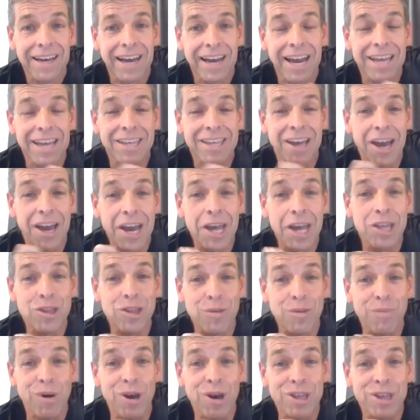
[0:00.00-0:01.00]
So in
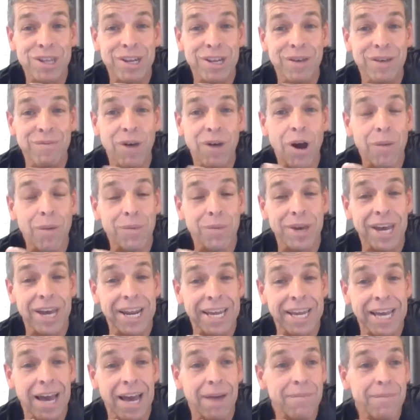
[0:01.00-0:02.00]
the positive, I'm
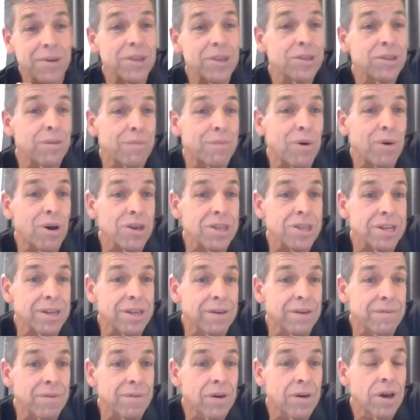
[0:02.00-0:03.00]
getting up. In the
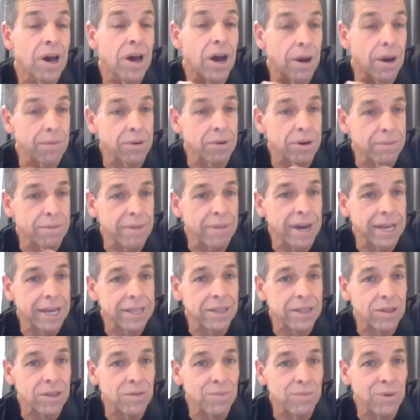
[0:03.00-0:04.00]
positive, I'm going to make
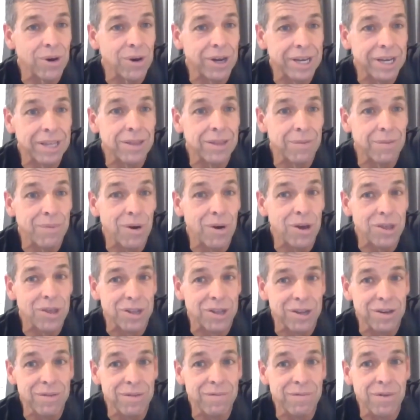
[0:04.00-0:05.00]
this work. In the
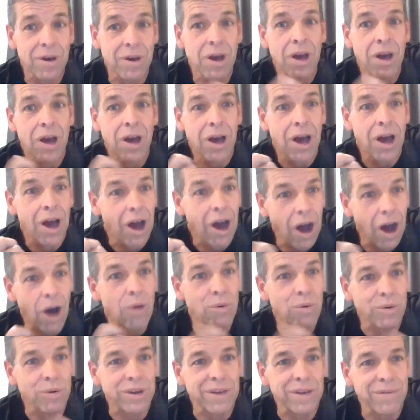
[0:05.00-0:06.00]
positive, I
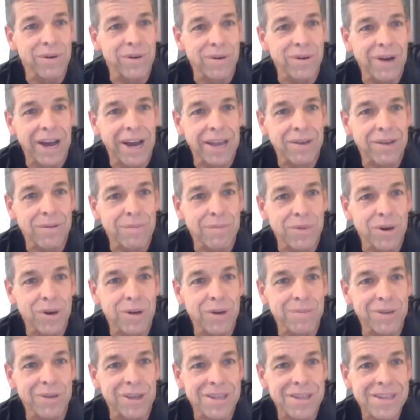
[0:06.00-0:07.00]
will give you 100
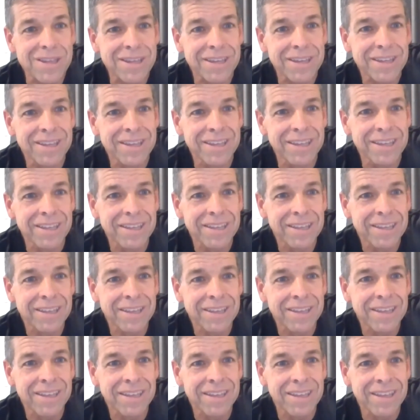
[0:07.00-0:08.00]
burpees.
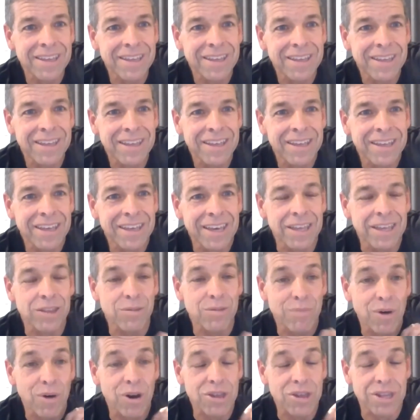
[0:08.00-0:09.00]
In the
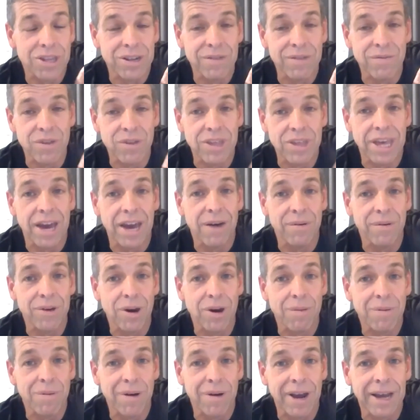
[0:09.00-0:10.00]
positive is how we
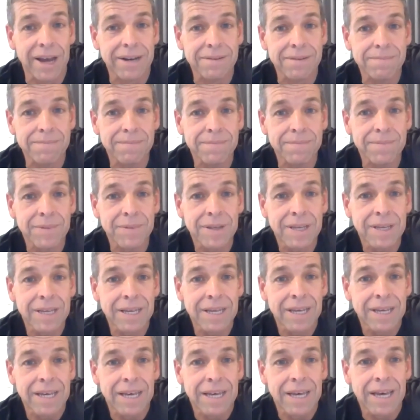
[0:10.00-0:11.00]
operate.
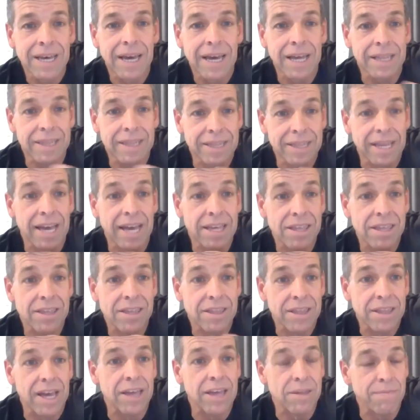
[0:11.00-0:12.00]
And
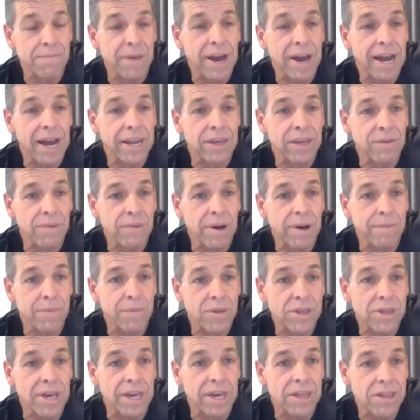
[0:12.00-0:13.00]
that's part of your
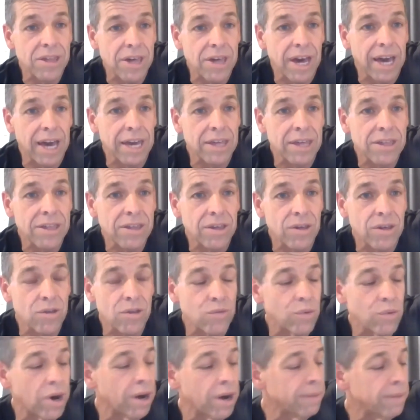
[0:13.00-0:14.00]
1% change as
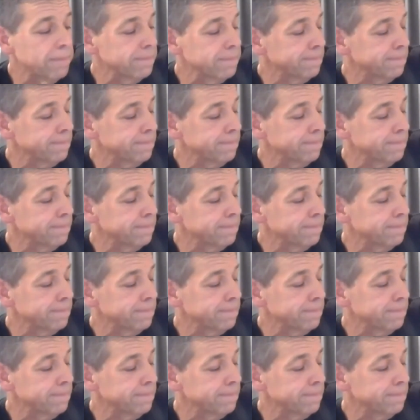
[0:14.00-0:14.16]
well.